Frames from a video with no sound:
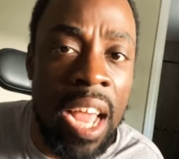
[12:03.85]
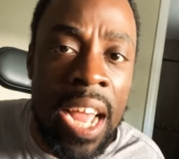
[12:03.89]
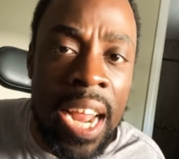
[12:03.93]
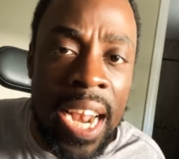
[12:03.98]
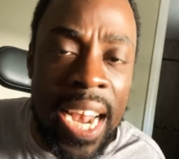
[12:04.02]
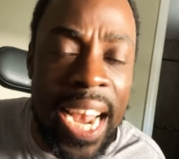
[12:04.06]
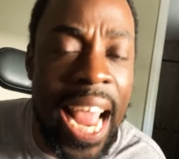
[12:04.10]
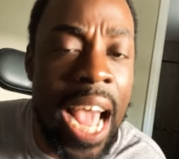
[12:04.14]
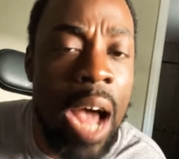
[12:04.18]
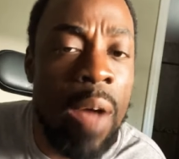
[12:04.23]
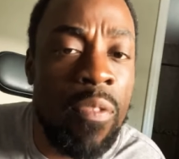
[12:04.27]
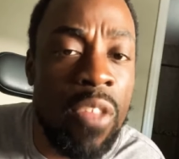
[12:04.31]

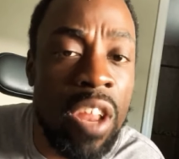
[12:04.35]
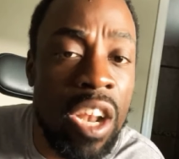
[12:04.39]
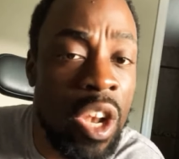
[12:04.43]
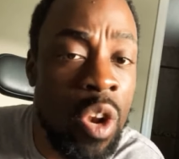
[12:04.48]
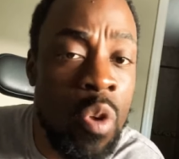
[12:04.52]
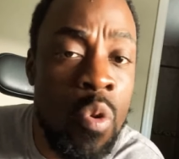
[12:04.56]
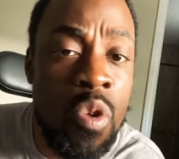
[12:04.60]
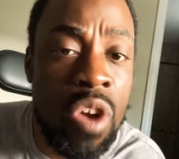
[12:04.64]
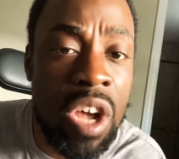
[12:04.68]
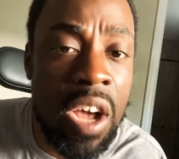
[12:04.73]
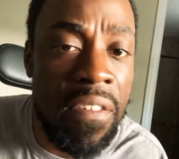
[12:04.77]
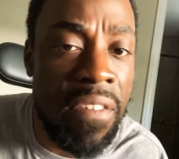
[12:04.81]
Now the
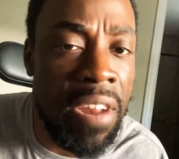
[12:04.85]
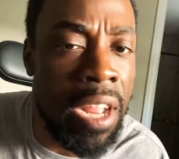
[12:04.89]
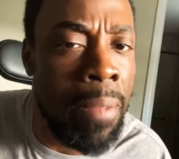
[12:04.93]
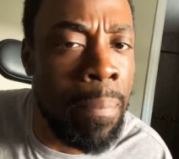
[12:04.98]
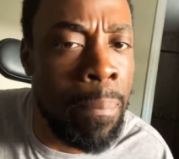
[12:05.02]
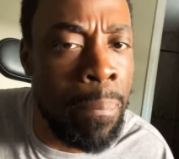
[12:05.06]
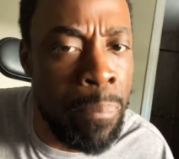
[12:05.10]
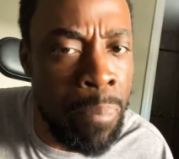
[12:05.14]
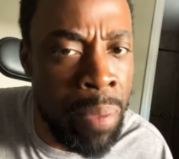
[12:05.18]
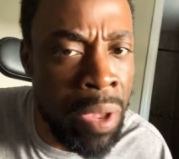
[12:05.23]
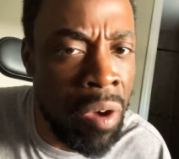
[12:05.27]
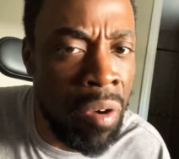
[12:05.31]
new covenant is
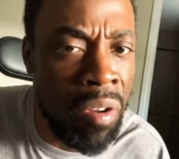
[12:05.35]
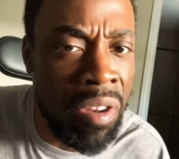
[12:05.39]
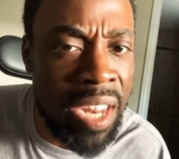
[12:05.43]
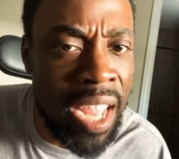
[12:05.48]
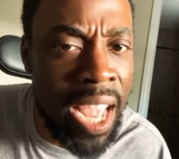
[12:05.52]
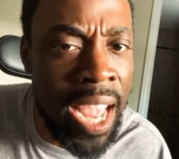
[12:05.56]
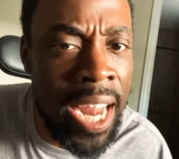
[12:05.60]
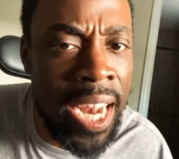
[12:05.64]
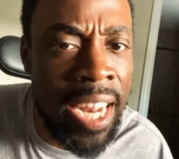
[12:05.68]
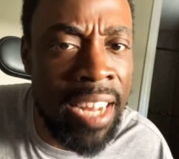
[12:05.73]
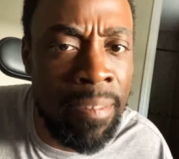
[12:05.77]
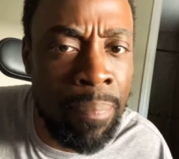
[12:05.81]
built
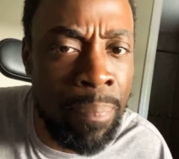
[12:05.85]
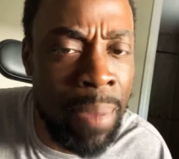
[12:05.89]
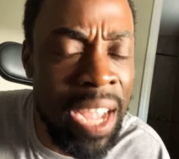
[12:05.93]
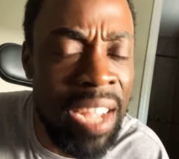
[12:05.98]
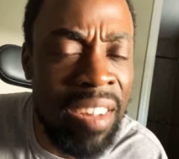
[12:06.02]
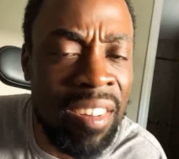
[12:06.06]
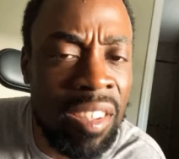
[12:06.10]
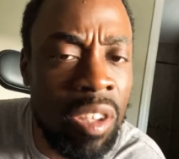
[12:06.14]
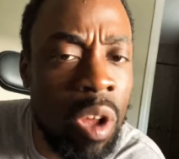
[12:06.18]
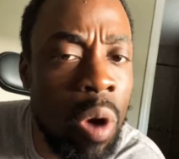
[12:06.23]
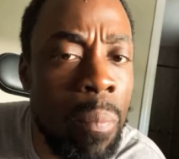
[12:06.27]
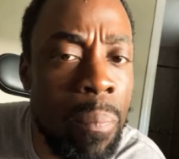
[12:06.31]
and is
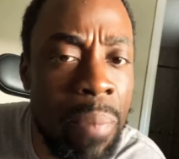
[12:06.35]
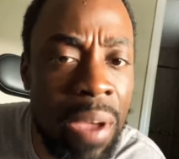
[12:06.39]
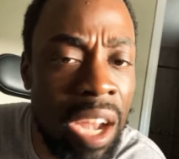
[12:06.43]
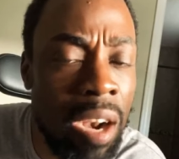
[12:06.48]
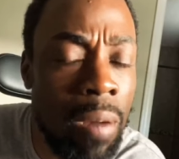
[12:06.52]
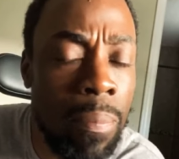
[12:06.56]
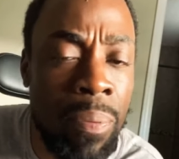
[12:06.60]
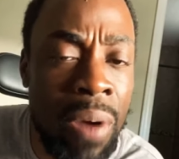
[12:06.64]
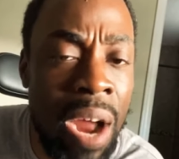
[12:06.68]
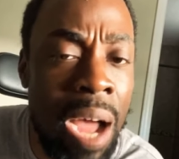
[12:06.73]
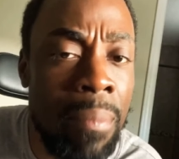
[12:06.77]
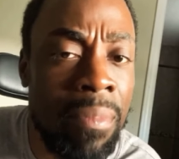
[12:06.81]
based on better
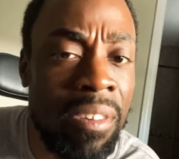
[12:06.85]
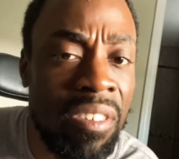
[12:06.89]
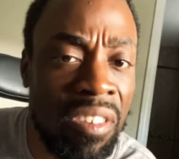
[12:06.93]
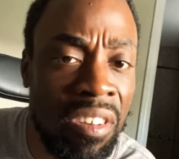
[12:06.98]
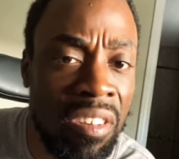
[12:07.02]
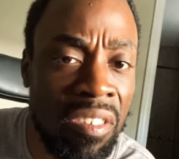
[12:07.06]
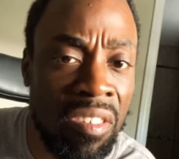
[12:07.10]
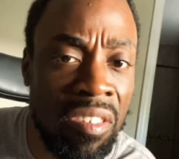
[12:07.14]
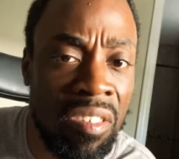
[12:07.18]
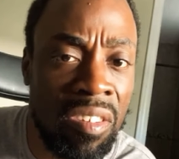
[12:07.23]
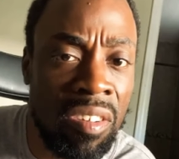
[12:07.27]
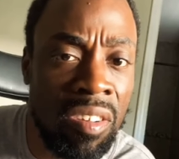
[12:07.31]

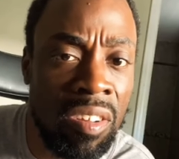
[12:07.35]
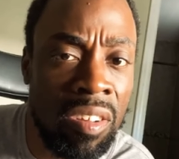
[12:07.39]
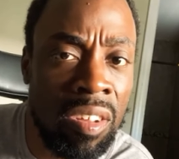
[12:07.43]
promises.